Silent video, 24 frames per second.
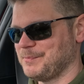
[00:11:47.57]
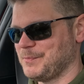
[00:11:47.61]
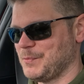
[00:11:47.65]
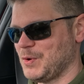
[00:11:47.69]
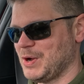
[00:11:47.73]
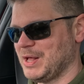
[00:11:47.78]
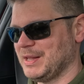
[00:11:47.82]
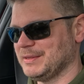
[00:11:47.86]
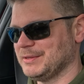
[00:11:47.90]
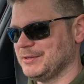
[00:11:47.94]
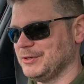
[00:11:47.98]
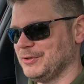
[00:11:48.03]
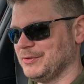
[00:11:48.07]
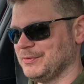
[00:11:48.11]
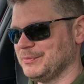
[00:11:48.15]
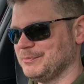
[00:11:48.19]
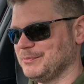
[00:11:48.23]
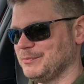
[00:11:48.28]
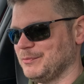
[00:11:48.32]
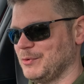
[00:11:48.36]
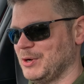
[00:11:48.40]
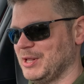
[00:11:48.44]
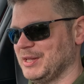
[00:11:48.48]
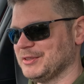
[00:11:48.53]
well done
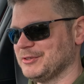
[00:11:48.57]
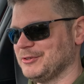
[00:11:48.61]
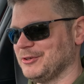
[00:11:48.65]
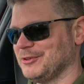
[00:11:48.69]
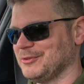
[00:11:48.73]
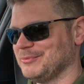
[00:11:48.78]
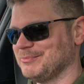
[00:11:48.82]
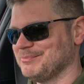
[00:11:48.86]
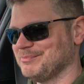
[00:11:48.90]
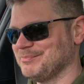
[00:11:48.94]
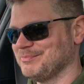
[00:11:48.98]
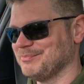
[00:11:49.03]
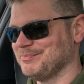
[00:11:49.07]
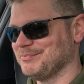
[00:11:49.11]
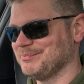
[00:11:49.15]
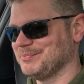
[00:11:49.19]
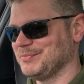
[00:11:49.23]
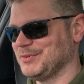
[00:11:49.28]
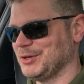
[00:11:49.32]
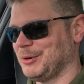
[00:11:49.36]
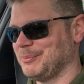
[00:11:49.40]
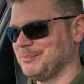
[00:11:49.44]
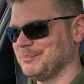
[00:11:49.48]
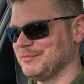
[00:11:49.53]

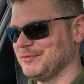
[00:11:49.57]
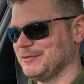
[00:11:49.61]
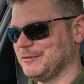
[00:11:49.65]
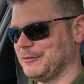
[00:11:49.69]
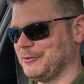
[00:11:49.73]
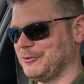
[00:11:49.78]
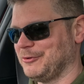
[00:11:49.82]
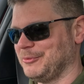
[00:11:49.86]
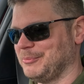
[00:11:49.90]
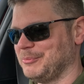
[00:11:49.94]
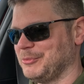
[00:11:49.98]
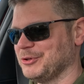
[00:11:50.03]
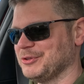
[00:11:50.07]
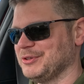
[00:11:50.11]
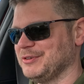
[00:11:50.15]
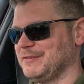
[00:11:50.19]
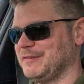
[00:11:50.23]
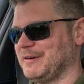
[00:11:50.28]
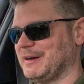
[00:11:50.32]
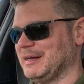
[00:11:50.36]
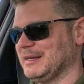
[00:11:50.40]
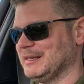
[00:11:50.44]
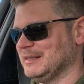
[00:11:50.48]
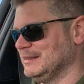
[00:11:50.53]
Dom, for
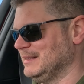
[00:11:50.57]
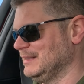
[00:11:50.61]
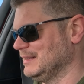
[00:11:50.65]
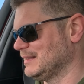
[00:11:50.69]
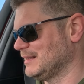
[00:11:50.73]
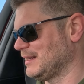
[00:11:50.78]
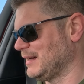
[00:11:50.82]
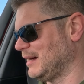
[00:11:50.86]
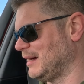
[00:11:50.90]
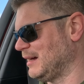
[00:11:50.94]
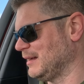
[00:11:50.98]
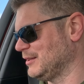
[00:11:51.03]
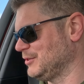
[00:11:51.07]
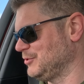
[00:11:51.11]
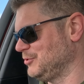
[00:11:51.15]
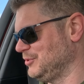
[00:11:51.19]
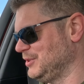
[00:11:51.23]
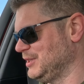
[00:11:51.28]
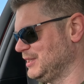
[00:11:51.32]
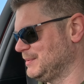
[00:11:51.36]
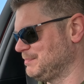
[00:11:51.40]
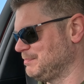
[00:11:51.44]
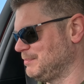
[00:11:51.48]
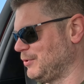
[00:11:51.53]
modifying this car to
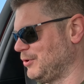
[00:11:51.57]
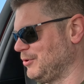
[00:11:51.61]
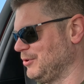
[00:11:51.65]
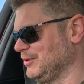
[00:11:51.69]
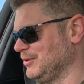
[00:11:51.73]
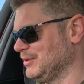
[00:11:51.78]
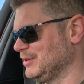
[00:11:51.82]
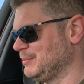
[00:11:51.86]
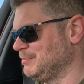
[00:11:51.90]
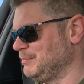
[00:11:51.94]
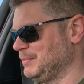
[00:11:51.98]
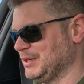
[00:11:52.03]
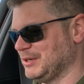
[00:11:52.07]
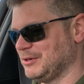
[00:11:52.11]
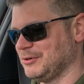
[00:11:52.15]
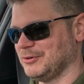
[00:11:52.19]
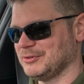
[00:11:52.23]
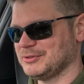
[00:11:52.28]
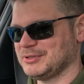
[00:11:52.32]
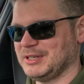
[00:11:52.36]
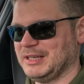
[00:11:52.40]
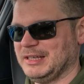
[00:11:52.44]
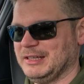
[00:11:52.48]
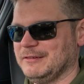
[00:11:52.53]
this point,
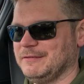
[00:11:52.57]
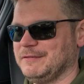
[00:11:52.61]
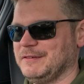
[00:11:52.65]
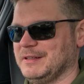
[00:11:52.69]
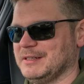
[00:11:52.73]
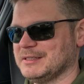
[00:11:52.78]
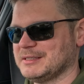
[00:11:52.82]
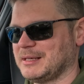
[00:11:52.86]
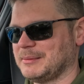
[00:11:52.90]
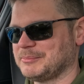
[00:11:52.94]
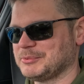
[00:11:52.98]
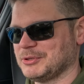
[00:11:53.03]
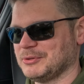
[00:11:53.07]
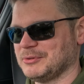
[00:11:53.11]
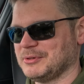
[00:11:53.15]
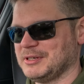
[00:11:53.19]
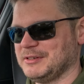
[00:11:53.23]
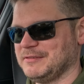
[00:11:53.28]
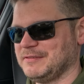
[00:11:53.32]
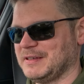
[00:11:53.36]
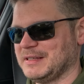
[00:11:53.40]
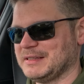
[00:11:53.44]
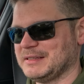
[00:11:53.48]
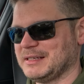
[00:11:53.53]
because it feels absolutely
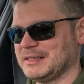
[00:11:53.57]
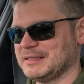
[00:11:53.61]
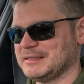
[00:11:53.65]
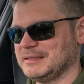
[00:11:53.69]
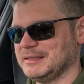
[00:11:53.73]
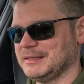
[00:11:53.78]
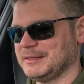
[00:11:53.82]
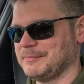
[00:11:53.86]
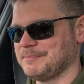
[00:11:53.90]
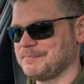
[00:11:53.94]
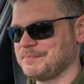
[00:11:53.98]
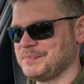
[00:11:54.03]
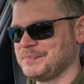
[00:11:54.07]
fantastic.